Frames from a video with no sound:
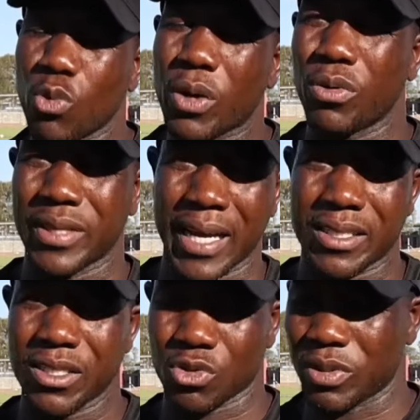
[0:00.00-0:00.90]
to work on
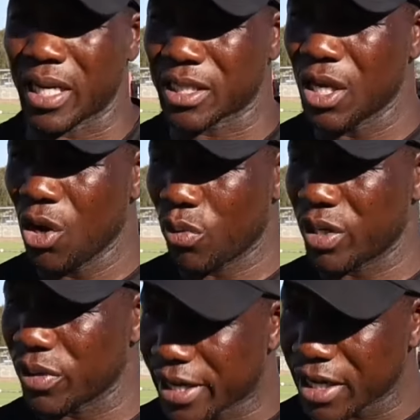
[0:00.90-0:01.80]
that so that
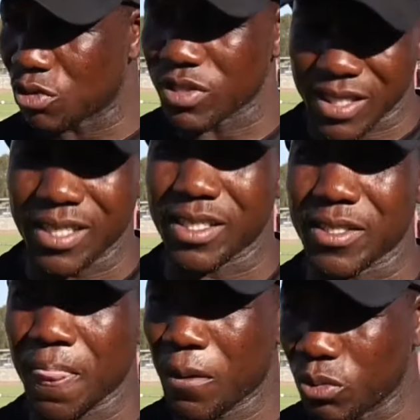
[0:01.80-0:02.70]
when we create those
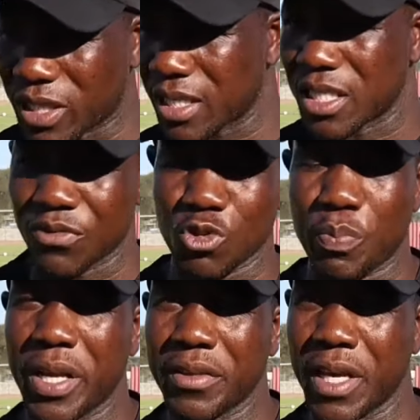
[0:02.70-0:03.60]
chances, we just have to
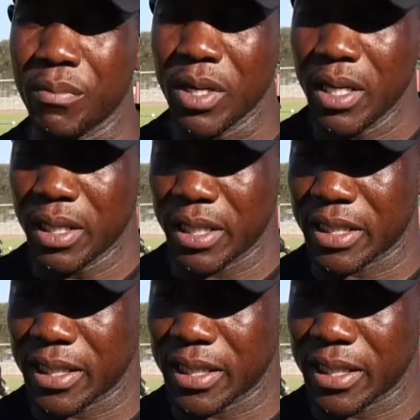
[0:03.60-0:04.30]
bury them and.